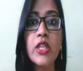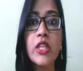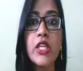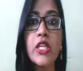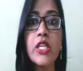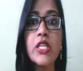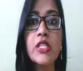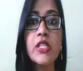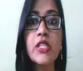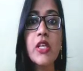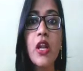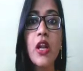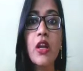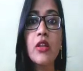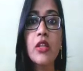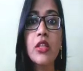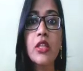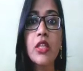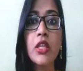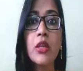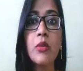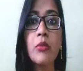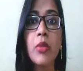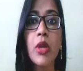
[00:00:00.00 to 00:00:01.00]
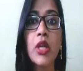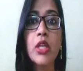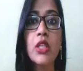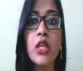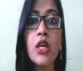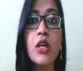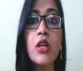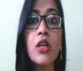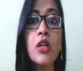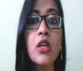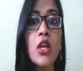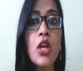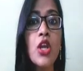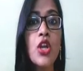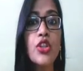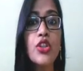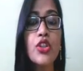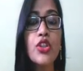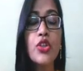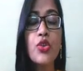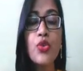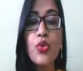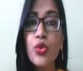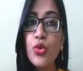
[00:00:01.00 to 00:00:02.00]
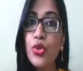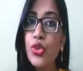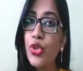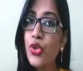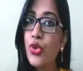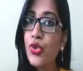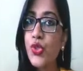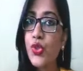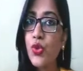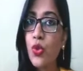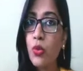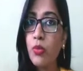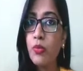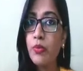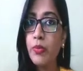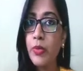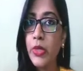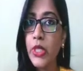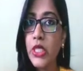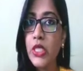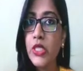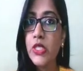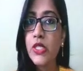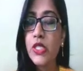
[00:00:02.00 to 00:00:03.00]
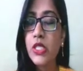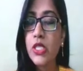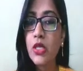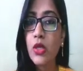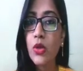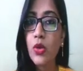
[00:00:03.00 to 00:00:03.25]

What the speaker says: These are nothing but the nucleosome beads.